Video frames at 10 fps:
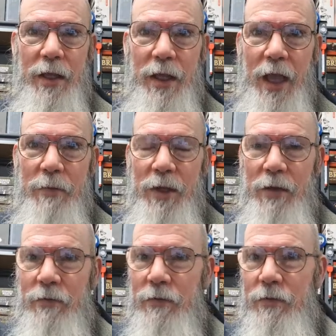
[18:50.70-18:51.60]

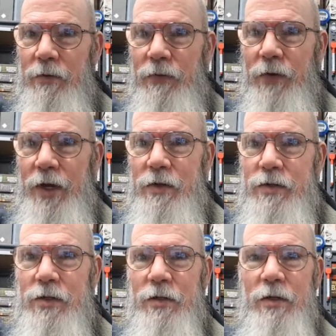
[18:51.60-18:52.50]
gaming
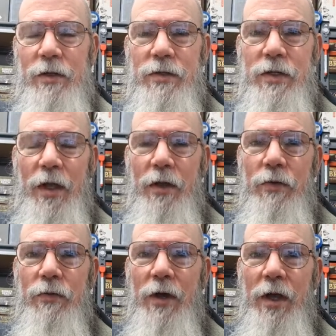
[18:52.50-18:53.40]
friends,
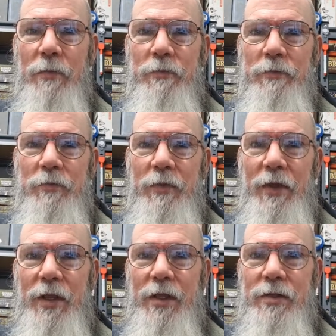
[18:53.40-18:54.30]
so
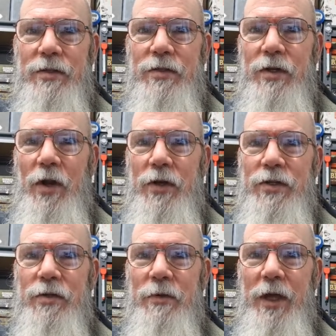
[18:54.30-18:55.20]
it's nice
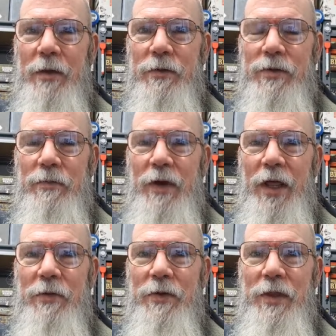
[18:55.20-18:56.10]
to be able to
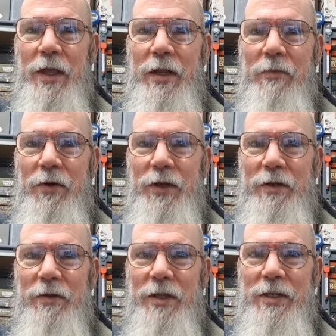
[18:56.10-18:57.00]
play with anybody
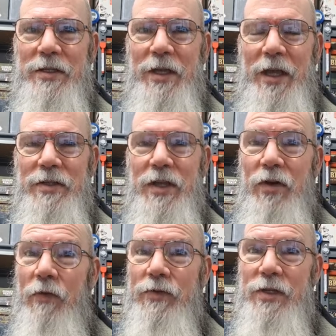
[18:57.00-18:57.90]
these days. And
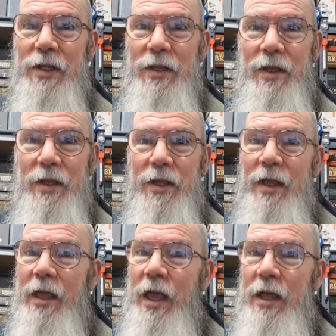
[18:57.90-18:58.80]
obviously,
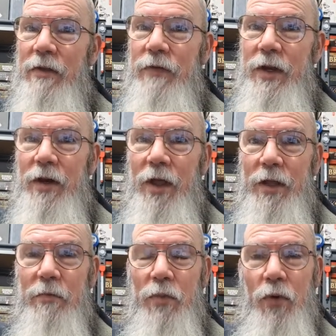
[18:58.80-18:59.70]
an event like
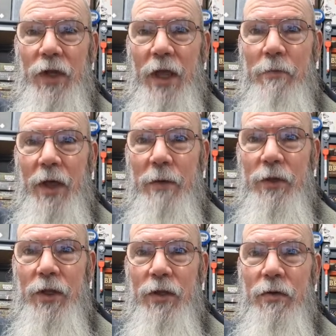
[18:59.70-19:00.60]
Board Game
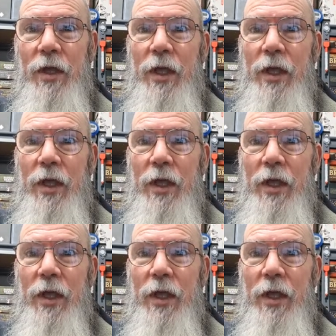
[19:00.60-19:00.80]
Barbecue